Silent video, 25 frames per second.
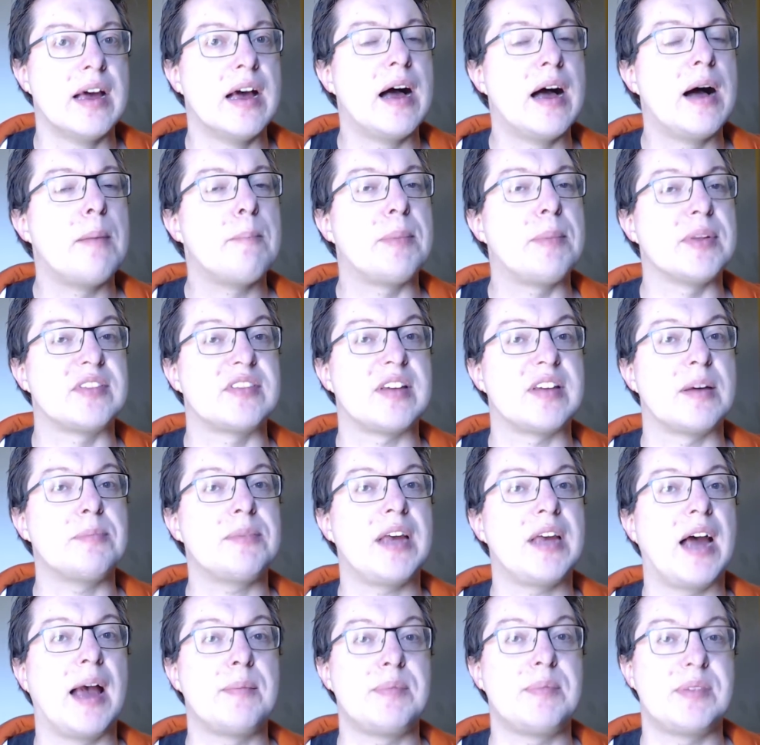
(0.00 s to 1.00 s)
but
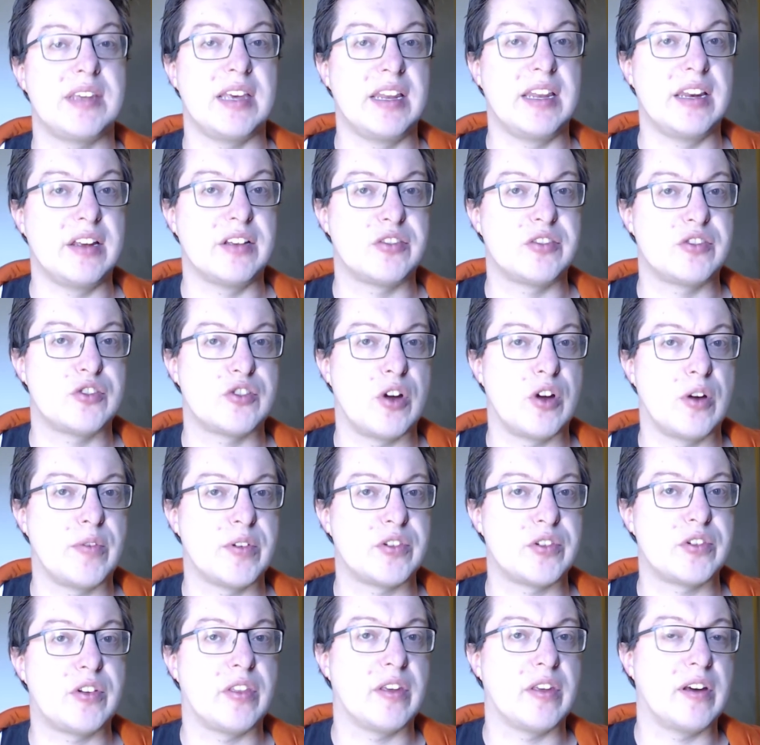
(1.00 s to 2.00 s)
sometimes in his
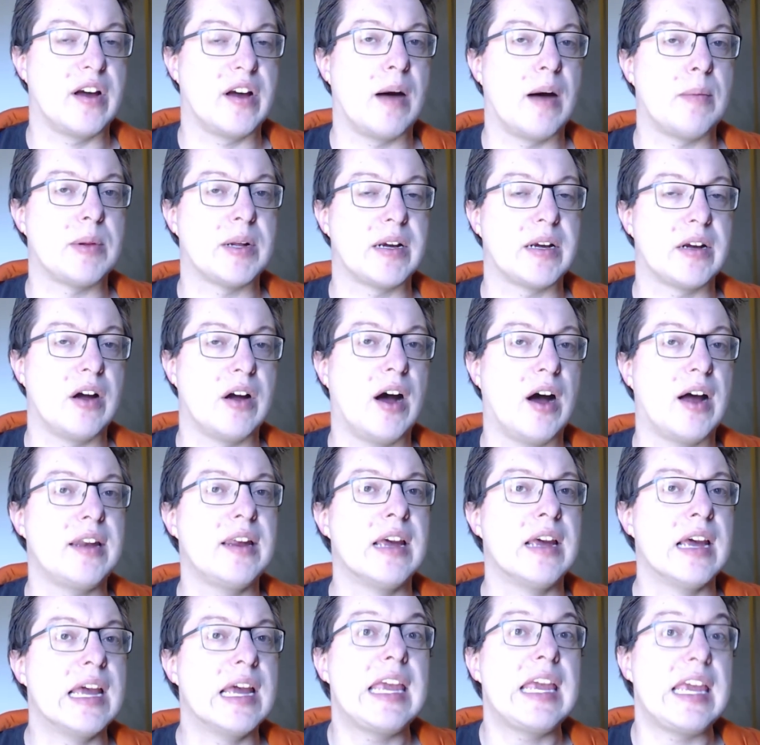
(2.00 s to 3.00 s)
service to the goblin god,
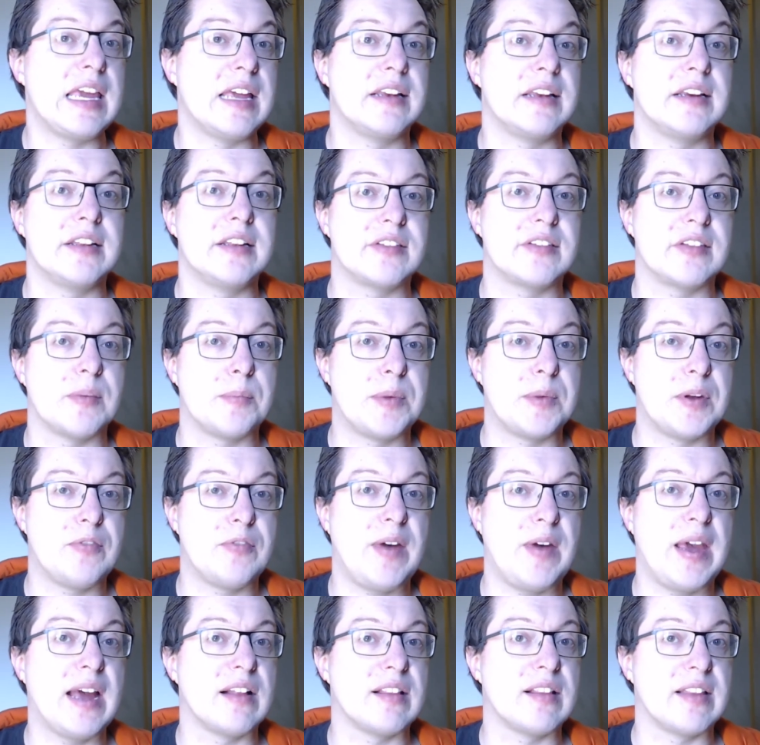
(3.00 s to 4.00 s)
he needs them to
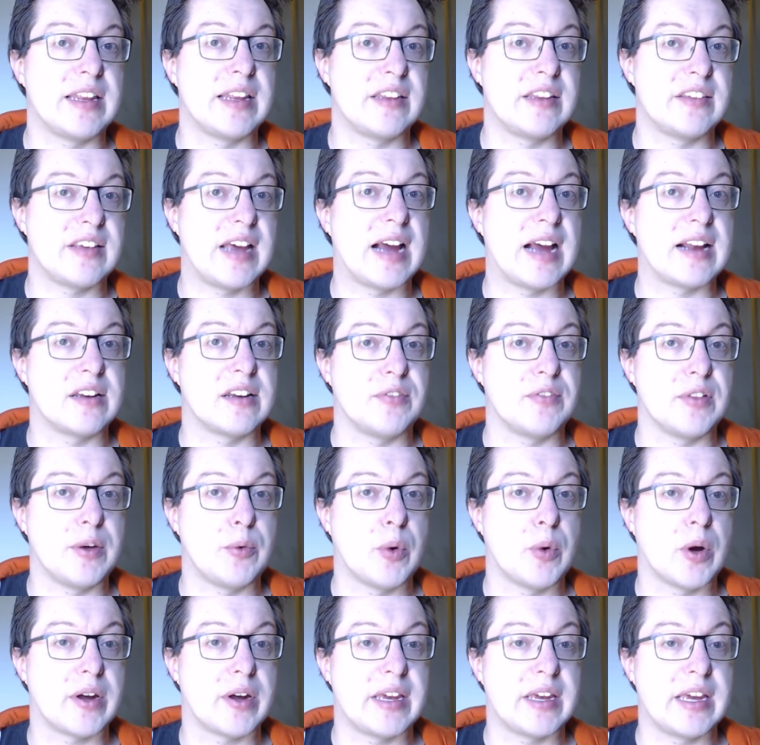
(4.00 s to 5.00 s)
fail and is actively
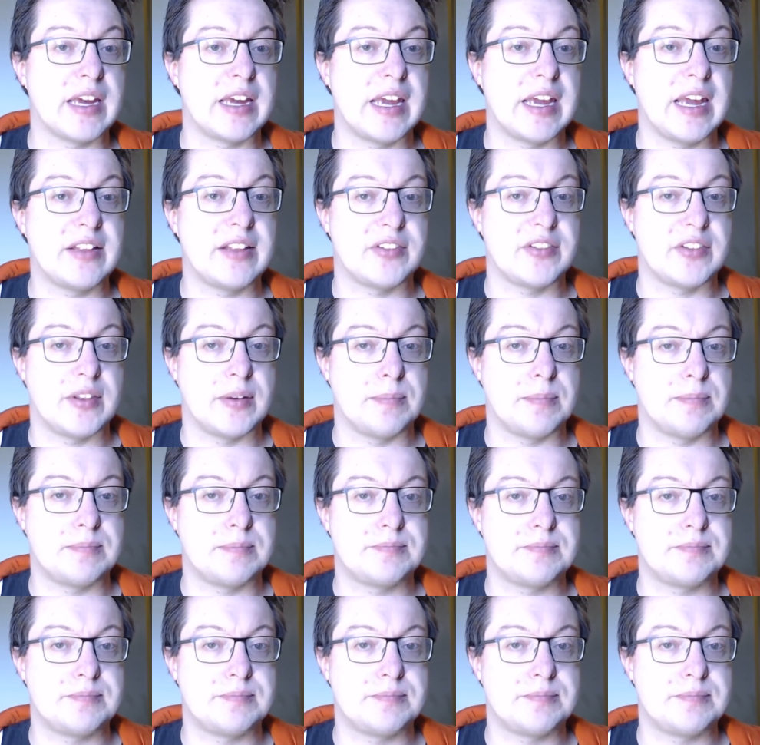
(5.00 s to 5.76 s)
working against them.